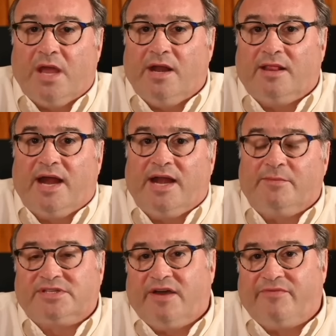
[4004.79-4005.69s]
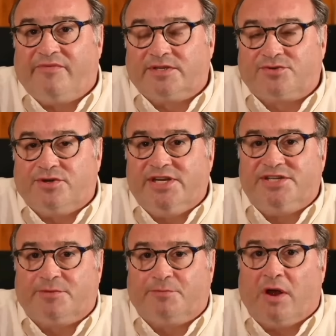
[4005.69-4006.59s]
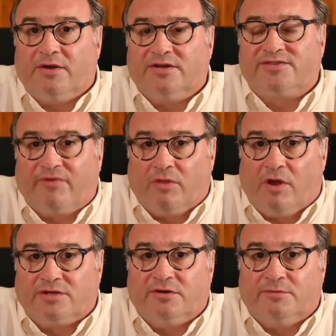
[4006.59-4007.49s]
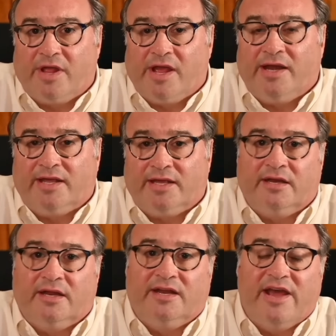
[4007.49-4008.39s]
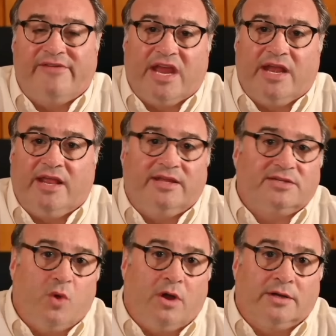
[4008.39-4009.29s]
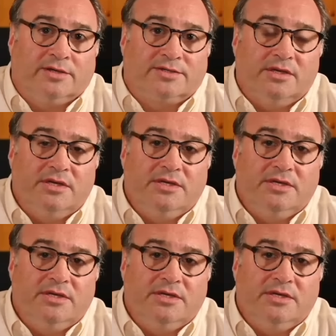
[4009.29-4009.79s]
and aligning myself with strategic partners for long-term planning and, and navigating these waters.